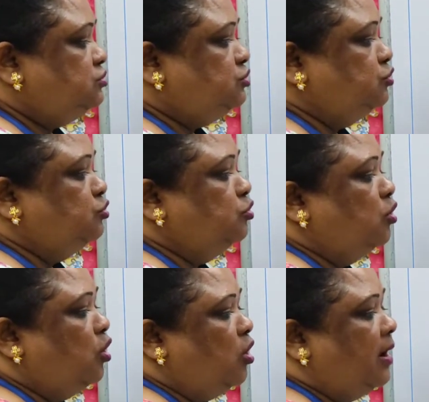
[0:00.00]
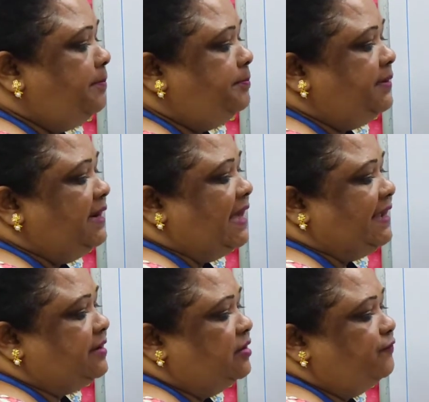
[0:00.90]
To hop
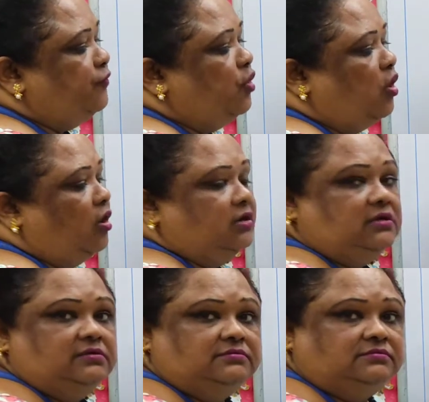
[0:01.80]
like a frog.